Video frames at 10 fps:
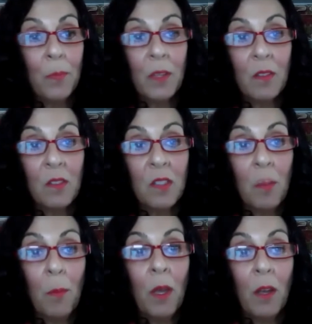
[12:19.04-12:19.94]

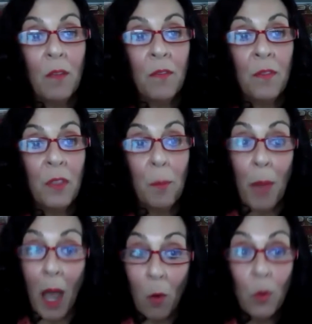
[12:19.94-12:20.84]
some of the
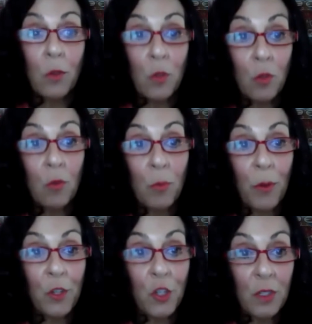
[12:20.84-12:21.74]
powered
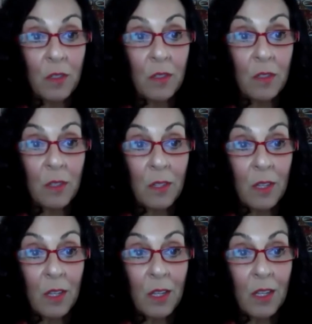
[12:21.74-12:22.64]
toothbrushes
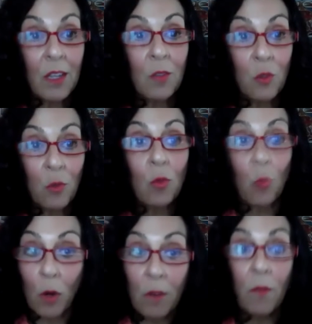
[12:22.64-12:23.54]
can do the
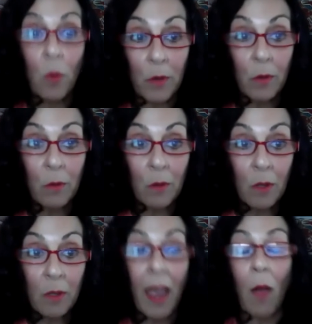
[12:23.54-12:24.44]
work for you.
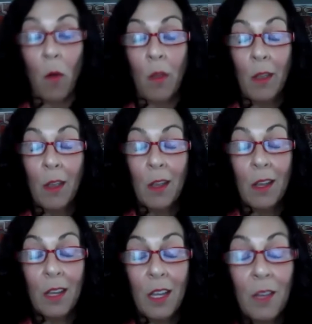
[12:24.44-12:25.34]
Now,
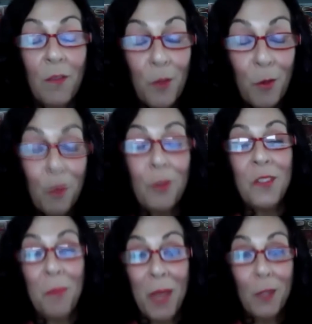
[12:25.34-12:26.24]
if you
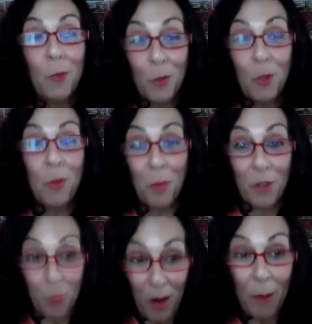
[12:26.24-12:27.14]
use a manual
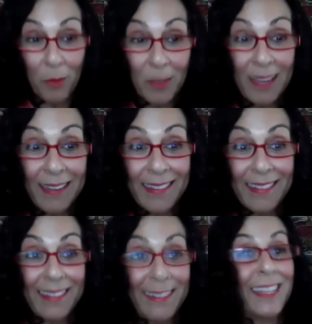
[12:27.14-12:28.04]
toothbrush properly,
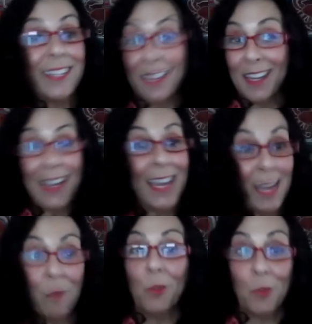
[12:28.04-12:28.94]

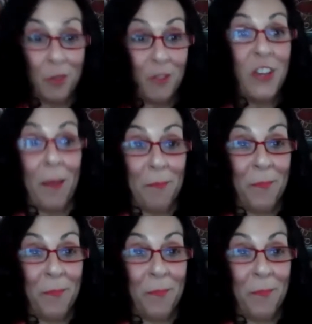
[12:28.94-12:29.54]
it will do the job.